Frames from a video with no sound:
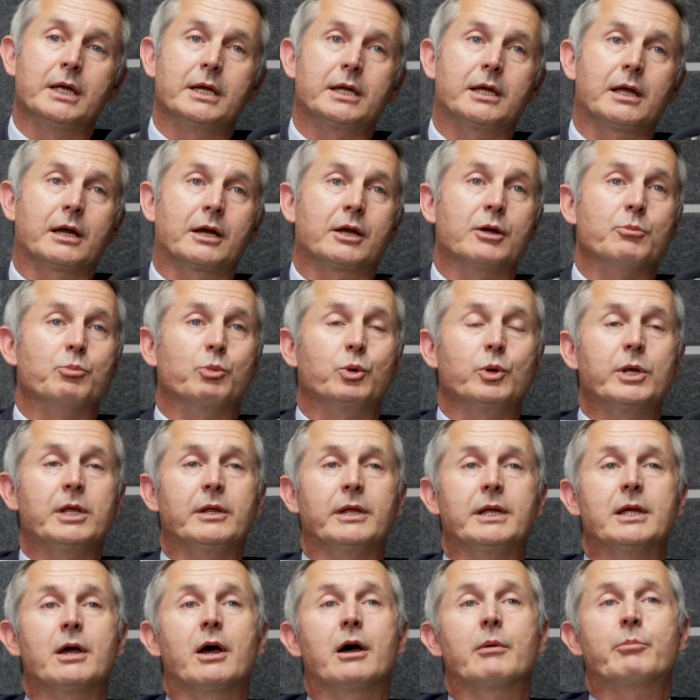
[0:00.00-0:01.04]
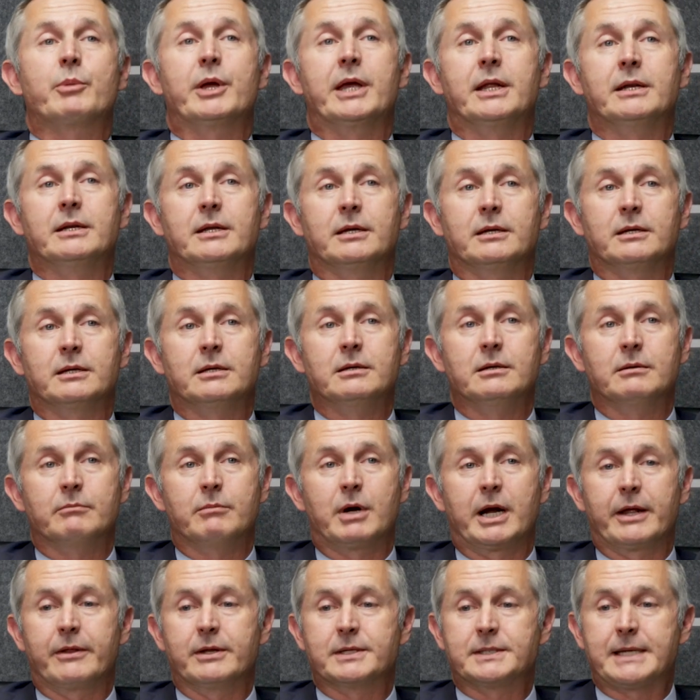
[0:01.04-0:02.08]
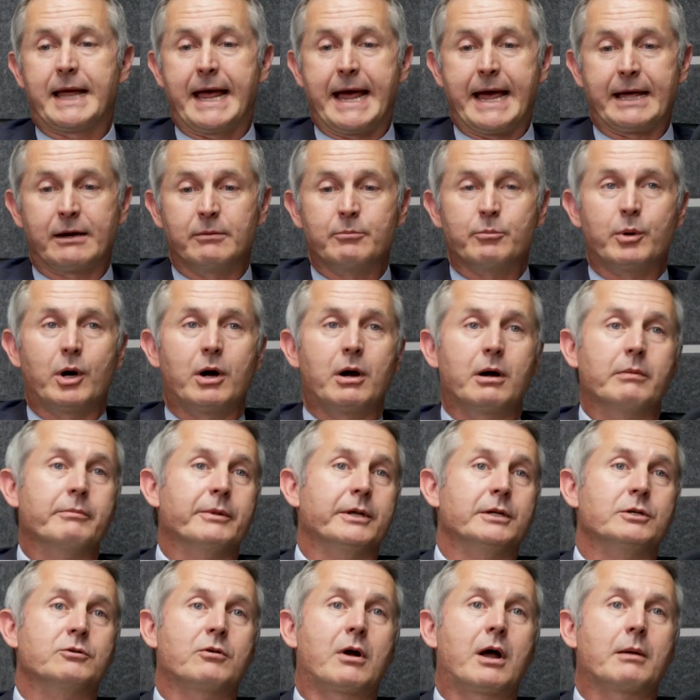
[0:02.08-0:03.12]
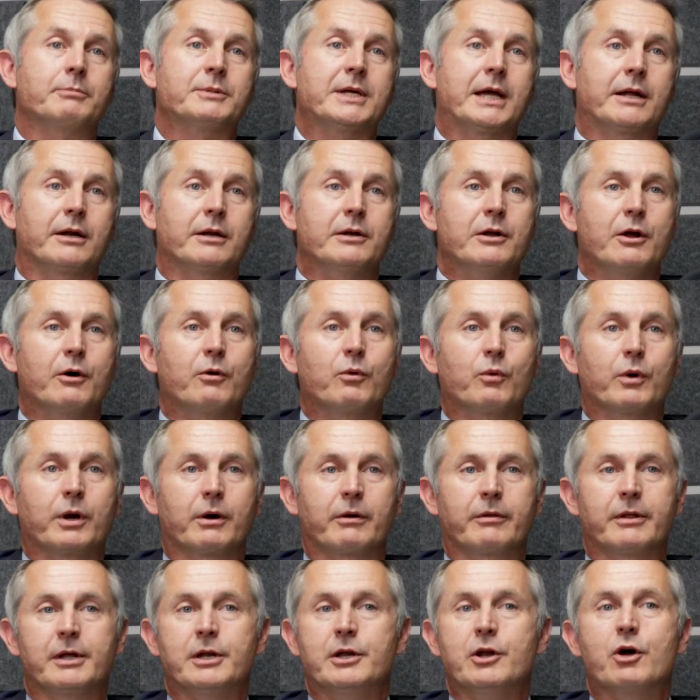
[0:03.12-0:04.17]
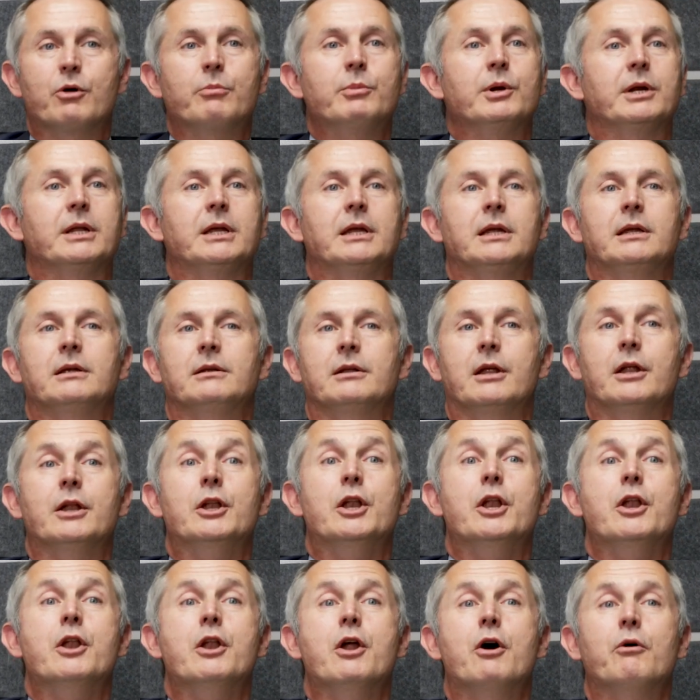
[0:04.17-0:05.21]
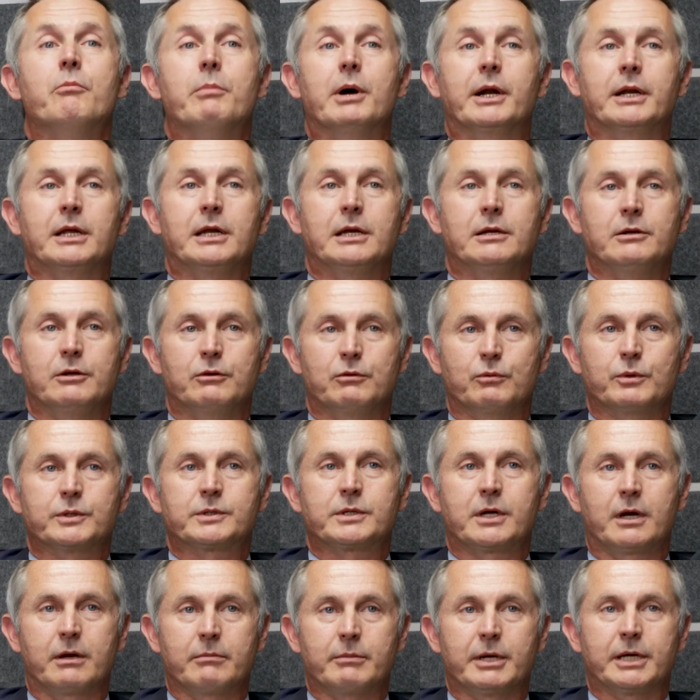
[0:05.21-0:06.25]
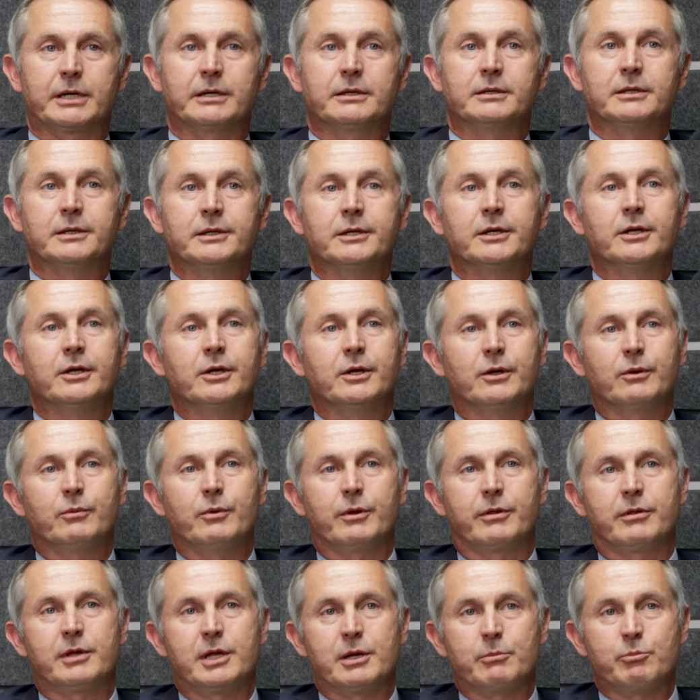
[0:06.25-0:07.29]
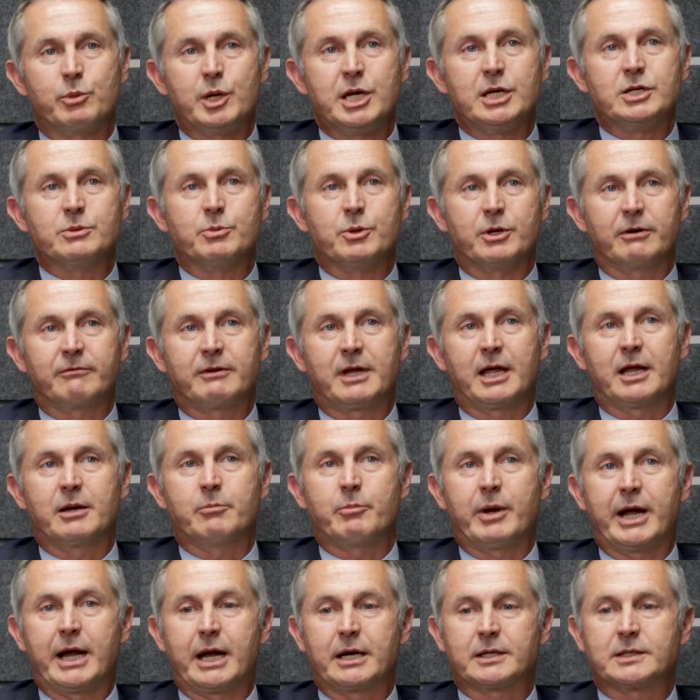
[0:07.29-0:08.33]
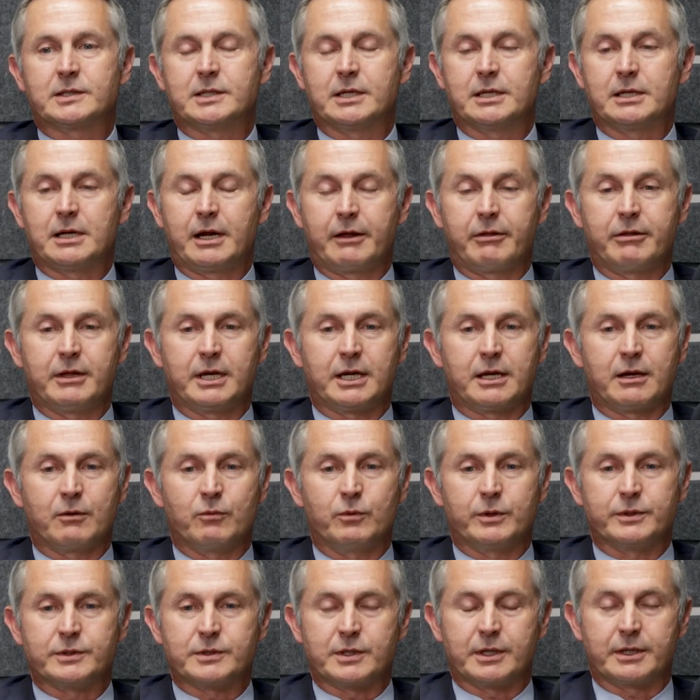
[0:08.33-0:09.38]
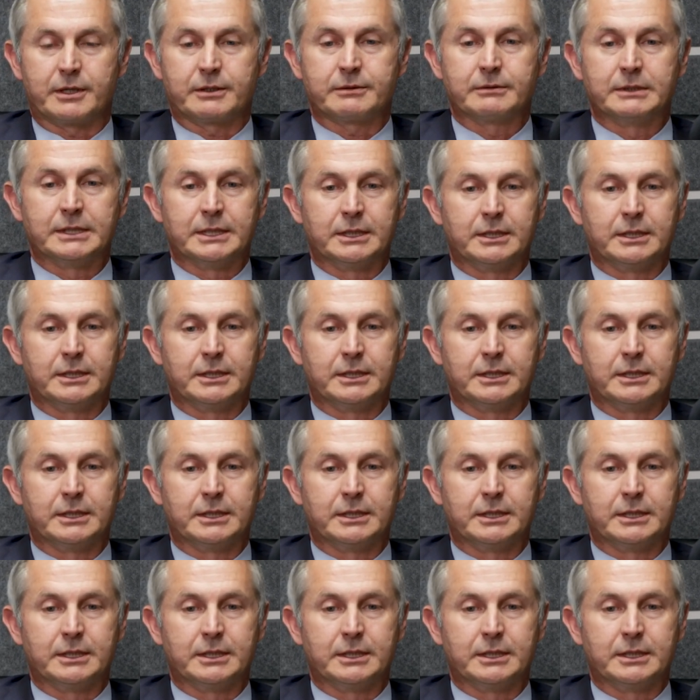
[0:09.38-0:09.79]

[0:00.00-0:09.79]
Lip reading: get completely upended by this atom bomb that dropped out of nowhere that nobody knew was coming with the impeachment of Ken Paxton. I think it was a